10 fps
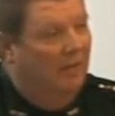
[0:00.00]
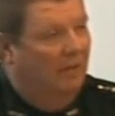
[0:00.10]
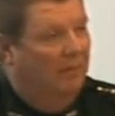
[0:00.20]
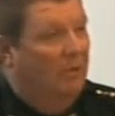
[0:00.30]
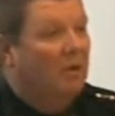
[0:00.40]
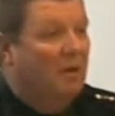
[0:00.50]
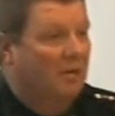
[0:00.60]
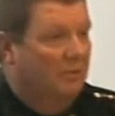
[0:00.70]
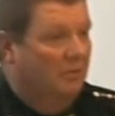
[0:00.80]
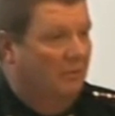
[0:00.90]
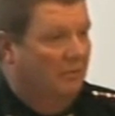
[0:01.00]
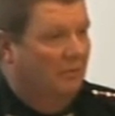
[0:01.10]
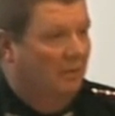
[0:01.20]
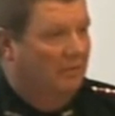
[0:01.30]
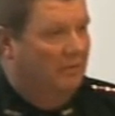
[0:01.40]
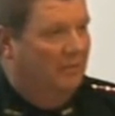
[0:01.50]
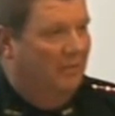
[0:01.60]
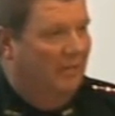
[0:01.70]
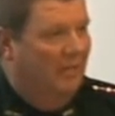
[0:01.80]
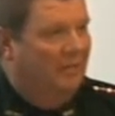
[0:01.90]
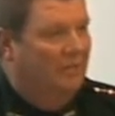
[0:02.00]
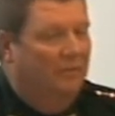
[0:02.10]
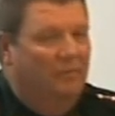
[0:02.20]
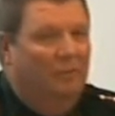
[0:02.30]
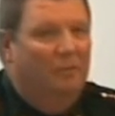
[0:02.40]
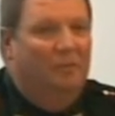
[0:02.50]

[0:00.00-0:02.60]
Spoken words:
I'm your constitutional officer. I serve you.